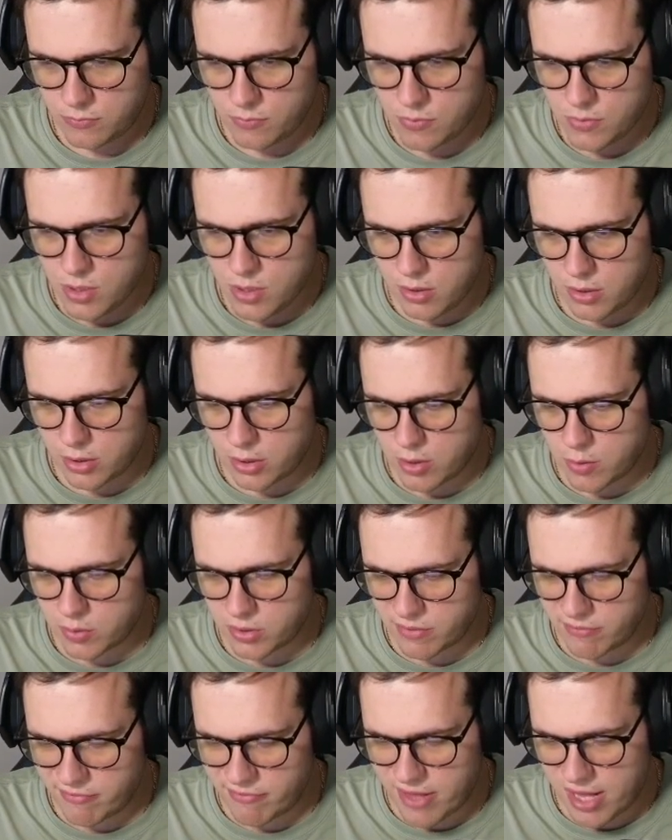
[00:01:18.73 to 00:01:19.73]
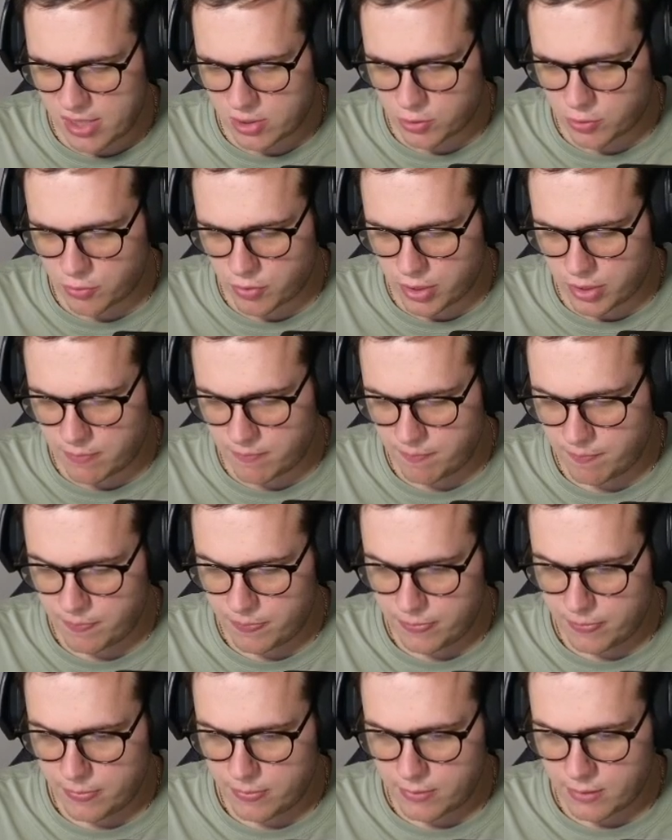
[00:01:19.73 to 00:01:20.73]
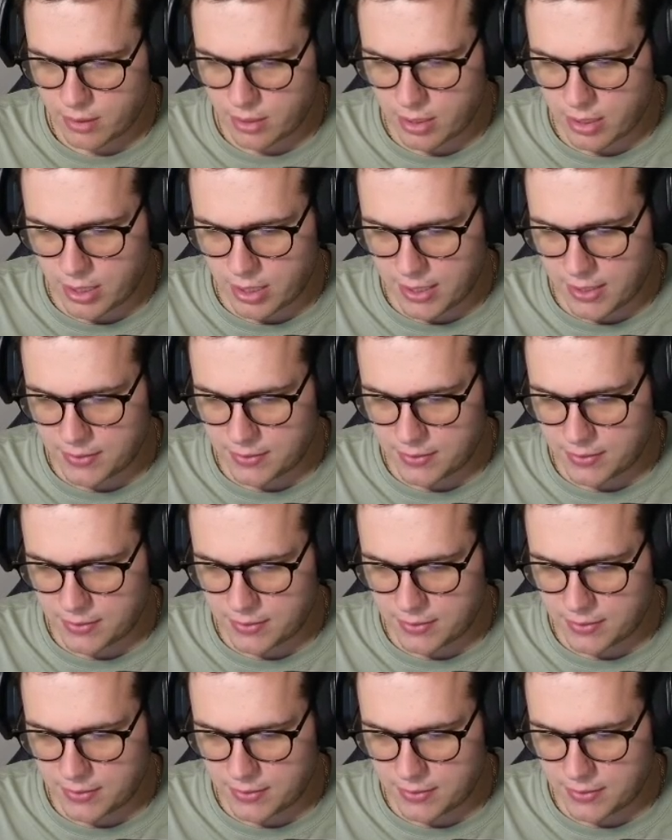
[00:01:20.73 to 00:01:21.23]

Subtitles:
and go with the Valkyrie. And